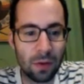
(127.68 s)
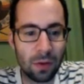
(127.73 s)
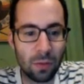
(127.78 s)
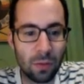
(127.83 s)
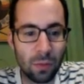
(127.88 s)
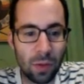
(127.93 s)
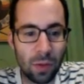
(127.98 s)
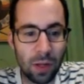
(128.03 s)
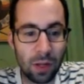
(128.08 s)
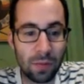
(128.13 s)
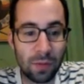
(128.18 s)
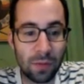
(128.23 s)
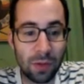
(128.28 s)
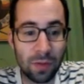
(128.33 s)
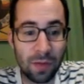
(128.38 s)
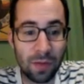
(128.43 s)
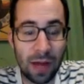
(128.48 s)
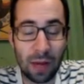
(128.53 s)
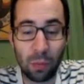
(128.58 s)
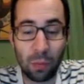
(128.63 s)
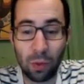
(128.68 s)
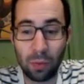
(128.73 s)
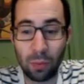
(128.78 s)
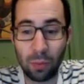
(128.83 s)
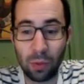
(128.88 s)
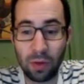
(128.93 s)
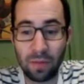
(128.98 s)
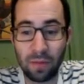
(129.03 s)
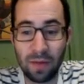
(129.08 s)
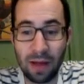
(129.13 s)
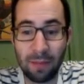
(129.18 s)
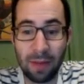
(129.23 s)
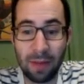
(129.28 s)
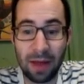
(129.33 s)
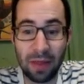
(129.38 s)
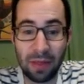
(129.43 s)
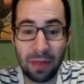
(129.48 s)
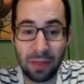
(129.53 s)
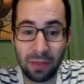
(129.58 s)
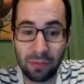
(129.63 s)
Well, if you divide 1.5 by
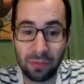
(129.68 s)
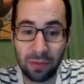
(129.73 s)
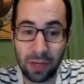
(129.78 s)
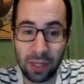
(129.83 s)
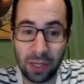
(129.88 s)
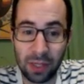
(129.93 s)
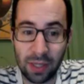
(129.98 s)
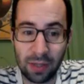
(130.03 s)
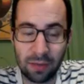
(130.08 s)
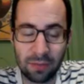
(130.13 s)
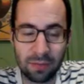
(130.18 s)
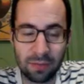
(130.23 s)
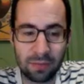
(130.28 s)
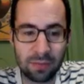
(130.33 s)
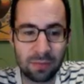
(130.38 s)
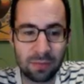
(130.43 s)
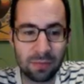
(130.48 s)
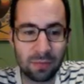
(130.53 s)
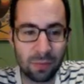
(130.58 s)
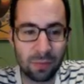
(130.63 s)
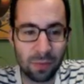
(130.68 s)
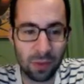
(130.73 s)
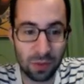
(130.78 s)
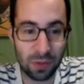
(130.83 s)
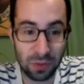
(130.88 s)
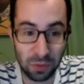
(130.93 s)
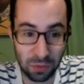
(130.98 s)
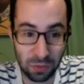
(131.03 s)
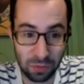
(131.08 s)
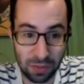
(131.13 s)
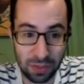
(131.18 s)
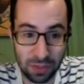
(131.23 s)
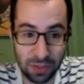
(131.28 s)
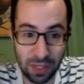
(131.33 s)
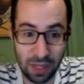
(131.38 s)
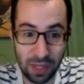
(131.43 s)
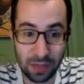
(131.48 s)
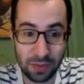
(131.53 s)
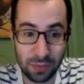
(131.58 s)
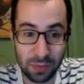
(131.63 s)
3, there's 3
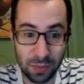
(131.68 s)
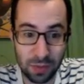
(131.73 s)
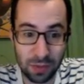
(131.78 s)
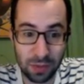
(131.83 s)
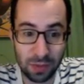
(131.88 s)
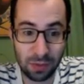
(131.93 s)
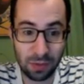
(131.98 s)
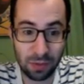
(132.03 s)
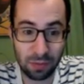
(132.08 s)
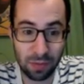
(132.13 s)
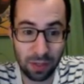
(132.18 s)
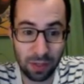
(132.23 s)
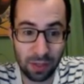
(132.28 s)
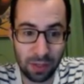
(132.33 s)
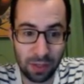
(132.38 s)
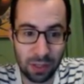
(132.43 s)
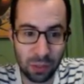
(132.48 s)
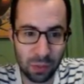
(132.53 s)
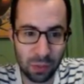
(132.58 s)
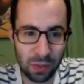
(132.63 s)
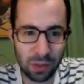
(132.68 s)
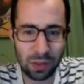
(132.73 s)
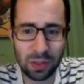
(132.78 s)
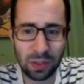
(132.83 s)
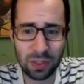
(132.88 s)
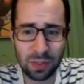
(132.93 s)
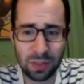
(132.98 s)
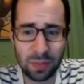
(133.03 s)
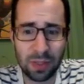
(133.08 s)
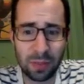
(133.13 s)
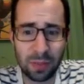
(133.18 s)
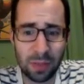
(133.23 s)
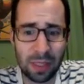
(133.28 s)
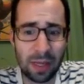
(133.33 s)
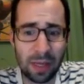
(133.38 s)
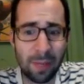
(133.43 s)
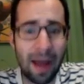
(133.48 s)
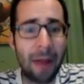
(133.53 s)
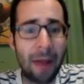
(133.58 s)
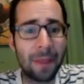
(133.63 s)
cells, 1, 2, 3. Each one looks to be
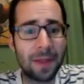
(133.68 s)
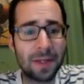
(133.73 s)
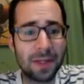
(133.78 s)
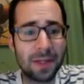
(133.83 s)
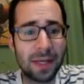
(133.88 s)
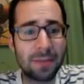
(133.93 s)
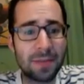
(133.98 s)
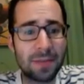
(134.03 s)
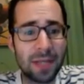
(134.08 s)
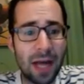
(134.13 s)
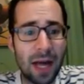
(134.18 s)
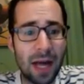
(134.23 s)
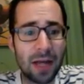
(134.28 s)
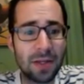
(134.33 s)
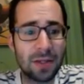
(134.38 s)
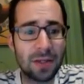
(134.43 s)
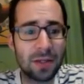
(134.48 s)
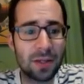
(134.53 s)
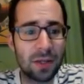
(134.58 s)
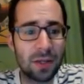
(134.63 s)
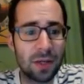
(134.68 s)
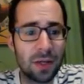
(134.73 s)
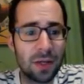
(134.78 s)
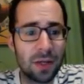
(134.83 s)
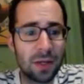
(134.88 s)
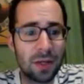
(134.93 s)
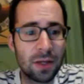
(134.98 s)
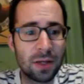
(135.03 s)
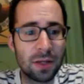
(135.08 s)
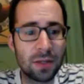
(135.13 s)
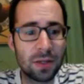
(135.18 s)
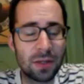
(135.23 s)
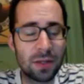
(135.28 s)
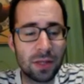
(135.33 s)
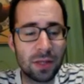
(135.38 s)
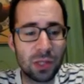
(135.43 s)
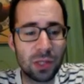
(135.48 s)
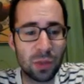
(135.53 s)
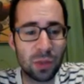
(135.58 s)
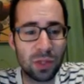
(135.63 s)
about the same size. So
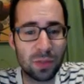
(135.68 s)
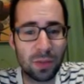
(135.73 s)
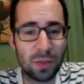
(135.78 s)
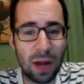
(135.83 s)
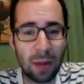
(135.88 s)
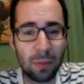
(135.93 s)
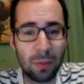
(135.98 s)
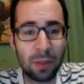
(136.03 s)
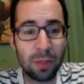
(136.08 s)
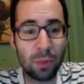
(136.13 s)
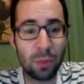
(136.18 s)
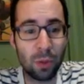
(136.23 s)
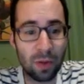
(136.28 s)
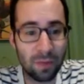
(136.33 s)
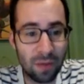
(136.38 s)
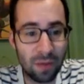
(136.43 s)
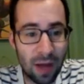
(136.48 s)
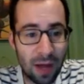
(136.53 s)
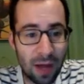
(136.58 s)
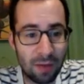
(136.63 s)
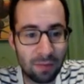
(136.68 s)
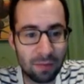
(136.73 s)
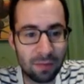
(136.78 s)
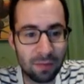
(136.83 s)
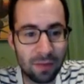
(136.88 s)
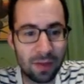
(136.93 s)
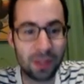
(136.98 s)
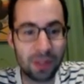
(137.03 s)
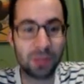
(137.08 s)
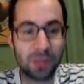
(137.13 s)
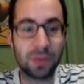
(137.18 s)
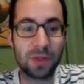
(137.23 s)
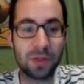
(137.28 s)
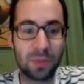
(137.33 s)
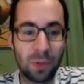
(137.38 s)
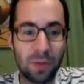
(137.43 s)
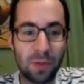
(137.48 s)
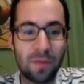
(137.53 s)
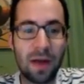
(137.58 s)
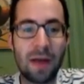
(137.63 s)
this one's probably 0.5, and this one's
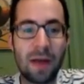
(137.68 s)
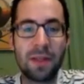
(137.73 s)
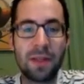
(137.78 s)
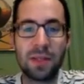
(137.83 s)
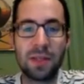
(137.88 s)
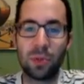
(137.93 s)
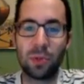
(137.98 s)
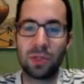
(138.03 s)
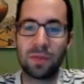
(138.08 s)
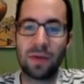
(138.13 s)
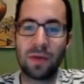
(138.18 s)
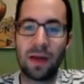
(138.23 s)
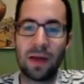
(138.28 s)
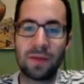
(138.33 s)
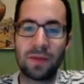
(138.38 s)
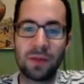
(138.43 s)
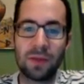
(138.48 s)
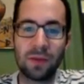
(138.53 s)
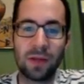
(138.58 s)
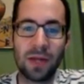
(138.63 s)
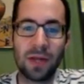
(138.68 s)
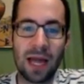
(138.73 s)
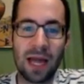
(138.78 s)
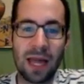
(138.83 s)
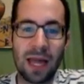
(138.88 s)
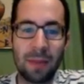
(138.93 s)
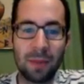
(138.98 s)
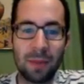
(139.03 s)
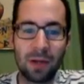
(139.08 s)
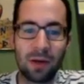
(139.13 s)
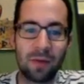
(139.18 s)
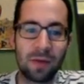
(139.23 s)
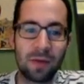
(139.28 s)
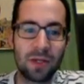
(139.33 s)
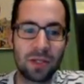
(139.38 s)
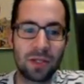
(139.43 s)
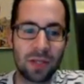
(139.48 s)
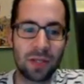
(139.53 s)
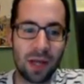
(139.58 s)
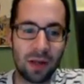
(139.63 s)
0.5, and this 0.5. So the diameter of each
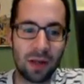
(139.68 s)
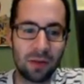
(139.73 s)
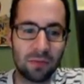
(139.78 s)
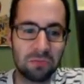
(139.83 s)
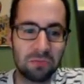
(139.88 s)
cell.